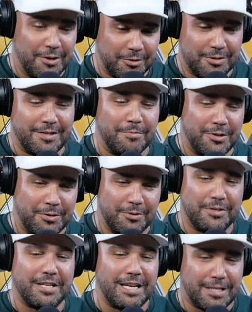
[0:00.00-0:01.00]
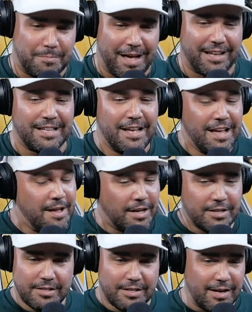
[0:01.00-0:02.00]
subdues suspect,
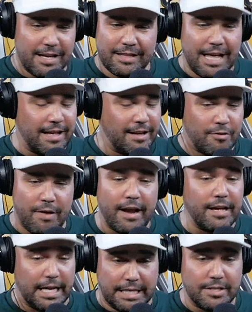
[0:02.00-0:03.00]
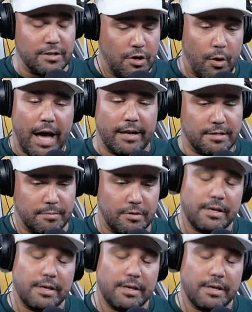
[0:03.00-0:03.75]
because that karate guy doesn't know how to subdue.